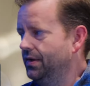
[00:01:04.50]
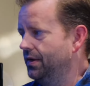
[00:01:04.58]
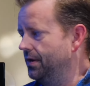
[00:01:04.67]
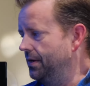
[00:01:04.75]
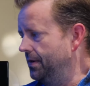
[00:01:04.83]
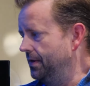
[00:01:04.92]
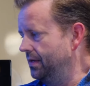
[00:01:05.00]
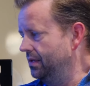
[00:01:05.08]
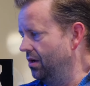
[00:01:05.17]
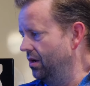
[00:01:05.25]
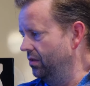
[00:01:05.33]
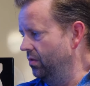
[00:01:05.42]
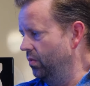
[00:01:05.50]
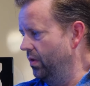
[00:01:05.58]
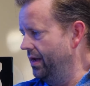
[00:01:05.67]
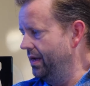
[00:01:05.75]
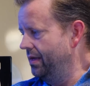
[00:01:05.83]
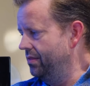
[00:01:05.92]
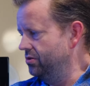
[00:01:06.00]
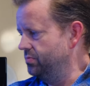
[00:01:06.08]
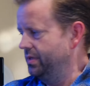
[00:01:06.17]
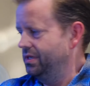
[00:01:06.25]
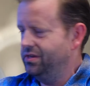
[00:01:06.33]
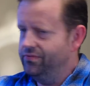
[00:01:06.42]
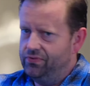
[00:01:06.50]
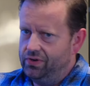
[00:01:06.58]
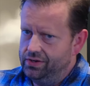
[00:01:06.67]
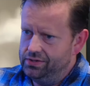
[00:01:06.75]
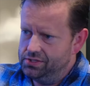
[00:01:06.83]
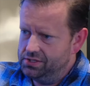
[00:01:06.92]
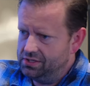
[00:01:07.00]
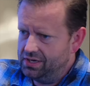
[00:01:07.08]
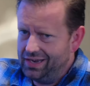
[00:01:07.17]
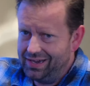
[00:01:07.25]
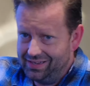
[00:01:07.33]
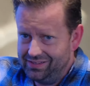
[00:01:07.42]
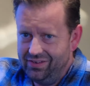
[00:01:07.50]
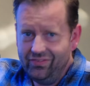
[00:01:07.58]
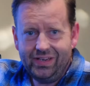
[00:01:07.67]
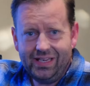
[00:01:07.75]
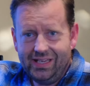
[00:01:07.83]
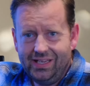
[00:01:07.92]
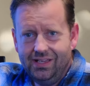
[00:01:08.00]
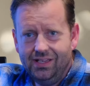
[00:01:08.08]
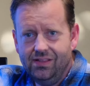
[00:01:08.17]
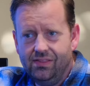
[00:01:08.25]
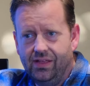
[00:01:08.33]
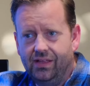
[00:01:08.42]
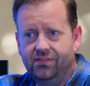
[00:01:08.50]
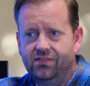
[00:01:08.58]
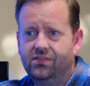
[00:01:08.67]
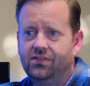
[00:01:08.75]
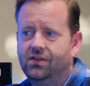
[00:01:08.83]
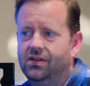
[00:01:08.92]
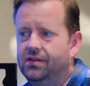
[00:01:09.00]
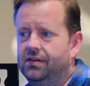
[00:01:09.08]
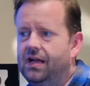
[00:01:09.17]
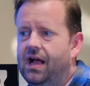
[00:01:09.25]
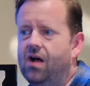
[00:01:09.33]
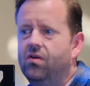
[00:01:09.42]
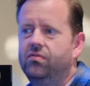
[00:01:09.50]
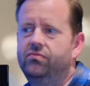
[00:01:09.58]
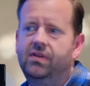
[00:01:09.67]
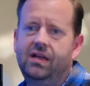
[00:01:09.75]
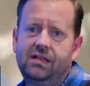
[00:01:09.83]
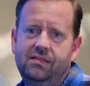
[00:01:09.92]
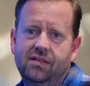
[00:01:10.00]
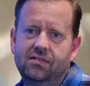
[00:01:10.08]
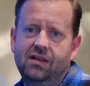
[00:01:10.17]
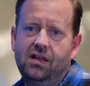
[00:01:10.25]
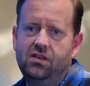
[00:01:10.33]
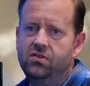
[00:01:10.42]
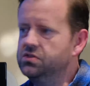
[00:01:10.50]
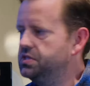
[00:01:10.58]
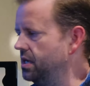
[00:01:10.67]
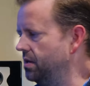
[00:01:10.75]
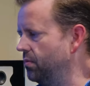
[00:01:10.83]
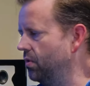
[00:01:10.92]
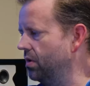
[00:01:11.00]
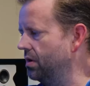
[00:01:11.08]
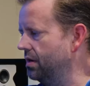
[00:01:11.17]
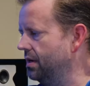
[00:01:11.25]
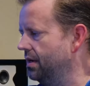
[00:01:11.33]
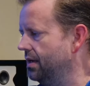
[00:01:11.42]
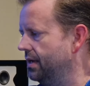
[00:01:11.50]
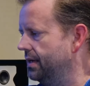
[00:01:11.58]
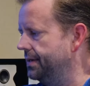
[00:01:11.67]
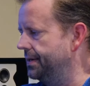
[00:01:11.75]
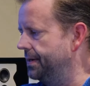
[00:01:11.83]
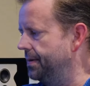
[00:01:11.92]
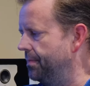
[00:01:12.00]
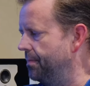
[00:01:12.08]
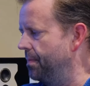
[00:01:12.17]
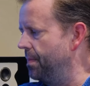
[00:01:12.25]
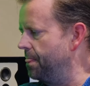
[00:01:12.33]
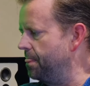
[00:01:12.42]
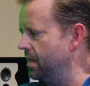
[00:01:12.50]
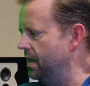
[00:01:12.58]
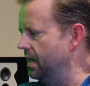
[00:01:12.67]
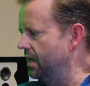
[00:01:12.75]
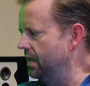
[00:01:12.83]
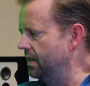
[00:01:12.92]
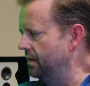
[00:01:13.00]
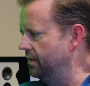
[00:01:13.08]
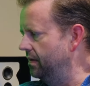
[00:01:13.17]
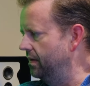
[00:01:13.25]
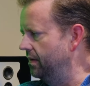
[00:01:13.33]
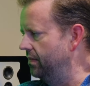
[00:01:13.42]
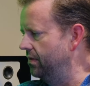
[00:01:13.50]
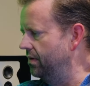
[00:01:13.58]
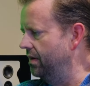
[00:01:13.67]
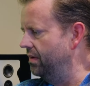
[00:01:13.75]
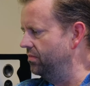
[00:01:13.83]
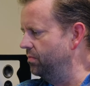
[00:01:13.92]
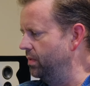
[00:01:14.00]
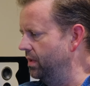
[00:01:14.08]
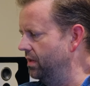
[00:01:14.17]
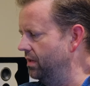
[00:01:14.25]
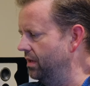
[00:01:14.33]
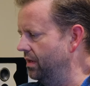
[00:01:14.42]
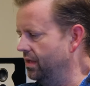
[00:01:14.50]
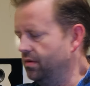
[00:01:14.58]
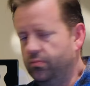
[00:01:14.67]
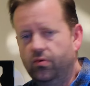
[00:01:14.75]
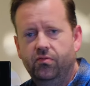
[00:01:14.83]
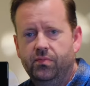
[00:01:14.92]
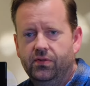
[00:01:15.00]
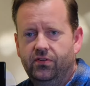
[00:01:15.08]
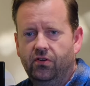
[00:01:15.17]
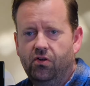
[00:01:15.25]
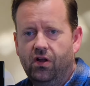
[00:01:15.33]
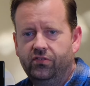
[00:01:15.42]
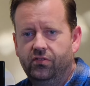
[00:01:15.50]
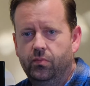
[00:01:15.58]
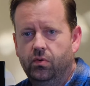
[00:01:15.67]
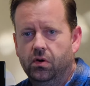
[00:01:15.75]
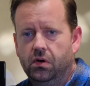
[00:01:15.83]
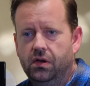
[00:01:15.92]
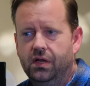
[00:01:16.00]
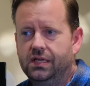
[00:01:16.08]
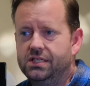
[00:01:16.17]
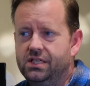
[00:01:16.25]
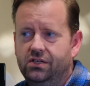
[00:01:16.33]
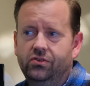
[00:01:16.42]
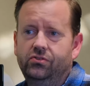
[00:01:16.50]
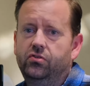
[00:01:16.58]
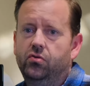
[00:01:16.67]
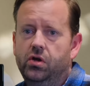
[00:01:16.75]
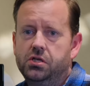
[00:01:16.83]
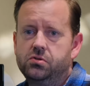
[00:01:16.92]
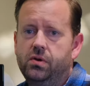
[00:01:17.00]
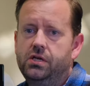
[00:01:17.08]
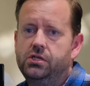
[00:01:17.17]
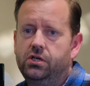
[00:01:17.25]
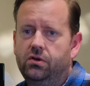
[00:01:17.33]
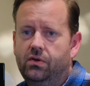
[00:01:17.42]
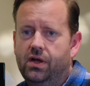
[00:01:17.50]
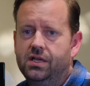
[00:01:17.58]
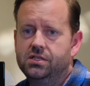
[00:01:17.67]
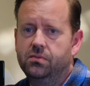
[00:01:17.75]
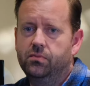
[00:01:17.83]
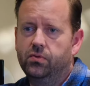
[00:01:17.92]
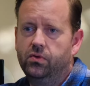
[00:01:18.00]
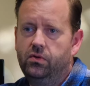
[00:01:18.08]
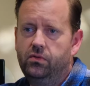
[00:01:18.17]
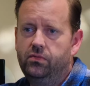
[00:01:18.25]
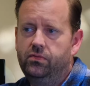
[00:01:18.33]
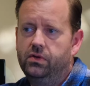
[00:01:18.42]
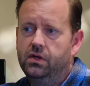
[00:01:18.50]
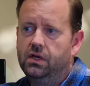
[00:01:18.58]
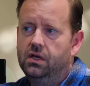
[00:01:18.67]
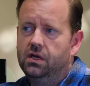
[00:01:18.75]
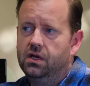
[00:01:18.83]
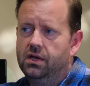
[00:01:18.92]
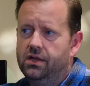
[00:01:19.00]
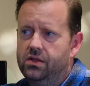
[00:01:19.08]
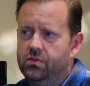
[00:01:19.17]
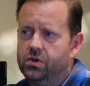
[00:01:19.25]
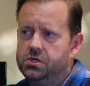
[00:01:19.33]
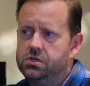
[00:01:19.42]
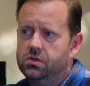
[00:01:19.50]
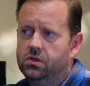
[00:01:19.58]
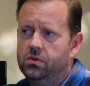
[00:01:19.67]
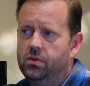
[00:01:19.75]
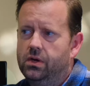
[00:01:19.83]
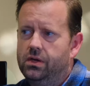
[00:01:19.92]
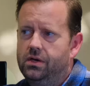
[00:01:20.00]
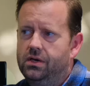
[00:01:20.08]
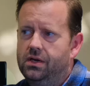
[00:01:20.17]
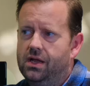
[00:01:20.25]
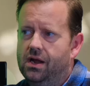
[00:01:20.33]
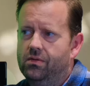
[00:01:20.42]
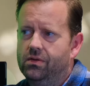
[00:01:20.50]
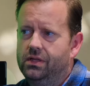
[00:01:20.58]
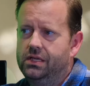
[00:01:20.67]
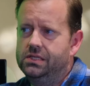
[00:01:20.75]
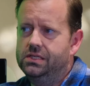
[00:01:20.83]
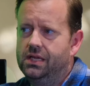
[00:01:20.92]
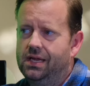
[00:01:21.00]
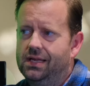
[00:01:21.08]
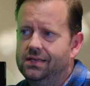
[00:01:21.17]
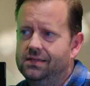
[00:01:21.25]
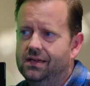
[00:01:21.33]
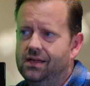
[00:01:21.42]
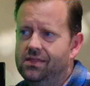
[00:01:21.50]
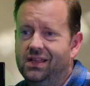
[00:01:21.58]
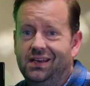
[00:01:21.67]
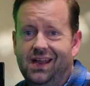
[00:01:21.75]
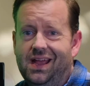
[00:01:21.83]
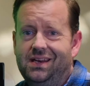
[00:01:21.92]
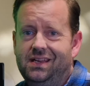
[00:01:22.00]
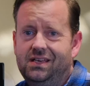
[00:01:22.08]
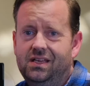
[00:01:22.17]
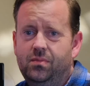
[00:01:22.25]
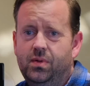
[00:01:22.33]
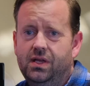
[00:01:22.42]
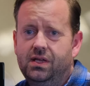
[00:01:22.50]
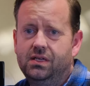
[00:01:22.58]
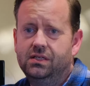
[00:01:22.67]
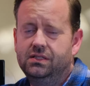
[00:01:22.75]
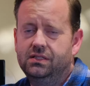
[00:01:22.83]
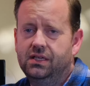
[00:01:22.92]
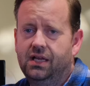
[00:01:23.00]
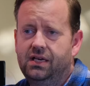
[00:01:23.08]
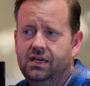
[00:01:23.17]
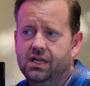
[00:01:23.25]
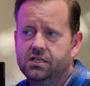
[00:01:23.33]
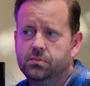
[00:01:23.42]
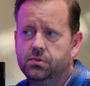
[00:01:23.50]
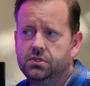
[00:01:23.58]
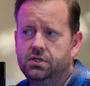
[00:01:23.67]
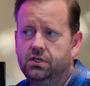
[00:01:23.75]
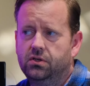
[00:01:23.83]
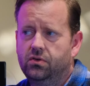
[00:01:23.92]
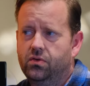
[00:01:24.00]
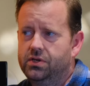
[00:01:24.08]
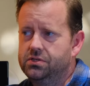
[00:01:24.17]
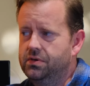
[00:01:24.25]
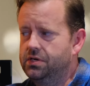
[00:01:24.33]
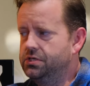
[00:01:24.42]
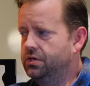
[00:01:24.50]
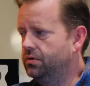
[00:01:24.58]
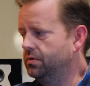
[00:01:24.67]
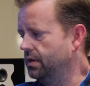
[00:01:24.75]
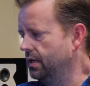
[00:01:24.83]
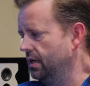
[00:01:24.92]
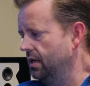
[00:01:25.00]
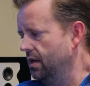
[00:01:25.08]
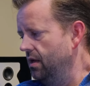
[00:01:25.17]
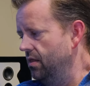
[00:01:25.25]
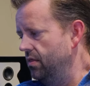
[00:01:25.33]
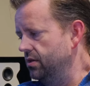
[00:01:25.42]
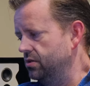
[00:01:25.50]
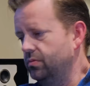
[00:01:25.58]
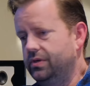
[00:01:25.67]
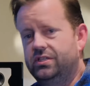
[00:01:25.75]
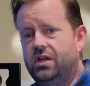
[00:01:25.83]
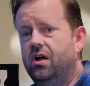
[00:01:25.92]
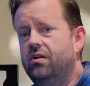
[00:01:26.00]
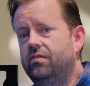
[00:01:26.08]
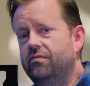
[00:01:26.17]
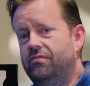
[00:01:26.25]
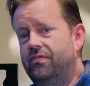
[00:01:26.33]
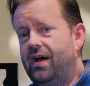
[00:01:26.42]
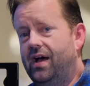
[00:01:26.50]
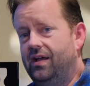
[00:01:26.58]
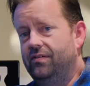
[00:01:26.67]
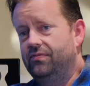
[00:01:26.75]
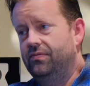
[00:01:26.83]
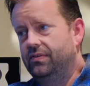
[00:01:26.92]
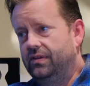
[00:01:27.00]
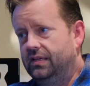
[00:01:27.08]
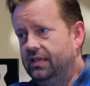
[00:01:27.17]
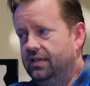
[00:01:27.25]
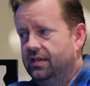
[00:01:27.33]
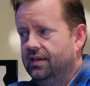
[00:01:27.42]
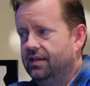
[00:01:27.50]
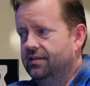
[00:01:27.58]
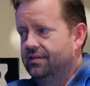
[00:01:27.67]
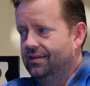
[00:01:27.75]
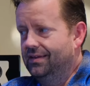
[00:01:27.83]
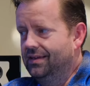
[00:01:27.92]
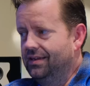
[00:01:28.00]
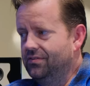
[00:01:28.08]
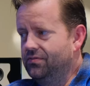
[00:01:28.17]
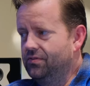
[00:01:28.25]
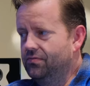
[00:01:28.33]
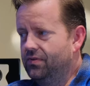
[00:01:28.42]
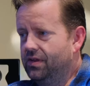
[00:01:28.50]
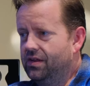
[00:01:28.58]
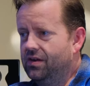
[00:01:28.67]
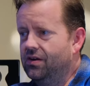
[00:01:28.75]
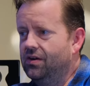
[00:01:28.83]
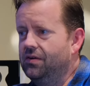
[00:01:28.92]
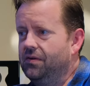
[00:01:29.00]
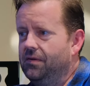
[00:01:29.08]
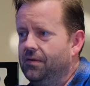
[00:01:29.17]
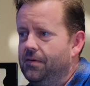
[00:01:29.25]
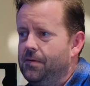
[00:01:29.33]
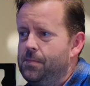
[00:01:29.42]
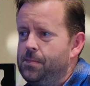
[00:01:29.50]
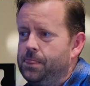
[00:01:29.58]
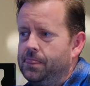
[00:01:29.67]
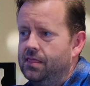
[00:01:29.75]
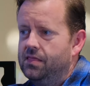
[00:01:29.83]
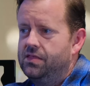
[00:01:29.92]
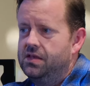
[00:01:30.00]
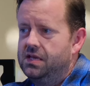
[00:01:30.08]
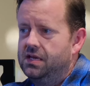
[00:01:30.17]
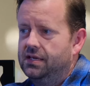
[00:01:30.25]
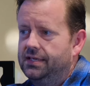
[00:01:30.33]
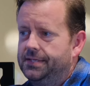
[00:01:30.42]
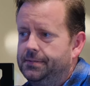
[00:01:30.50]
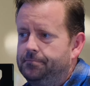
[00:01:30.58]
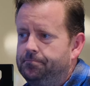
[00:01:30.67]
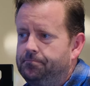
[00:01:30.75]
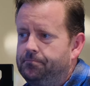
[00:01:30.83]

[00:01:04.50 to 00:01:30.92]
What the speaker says: Along the way, there's been different connectivity that's out of date, that's not used anymore. And there has been improvements across the board. Signal to noise ratio has improved. The original one got released at, I think, 90 dB, 90 decibel signal noise ratio. This one is 105. And if you figure to